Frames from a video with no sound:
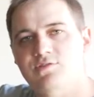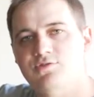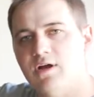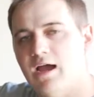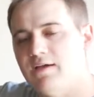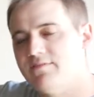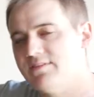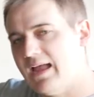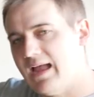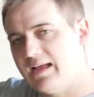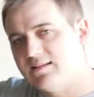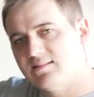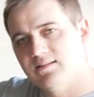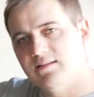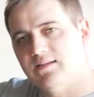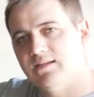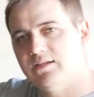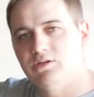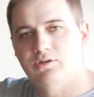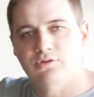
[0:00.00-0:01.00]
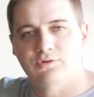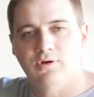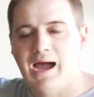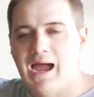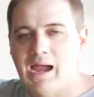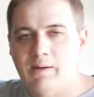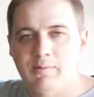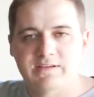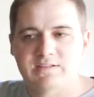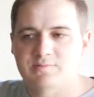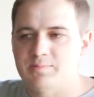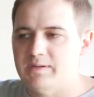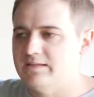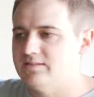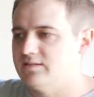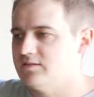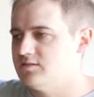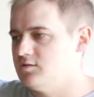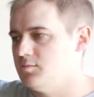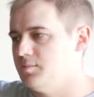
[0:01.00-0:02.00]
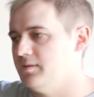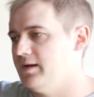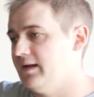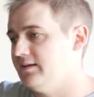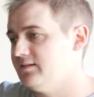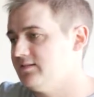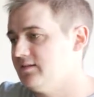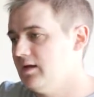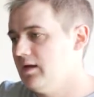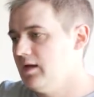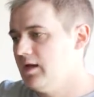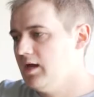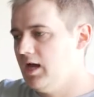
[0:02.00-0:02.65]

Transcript: drives excellently. You can do highway speeds. It's super nice.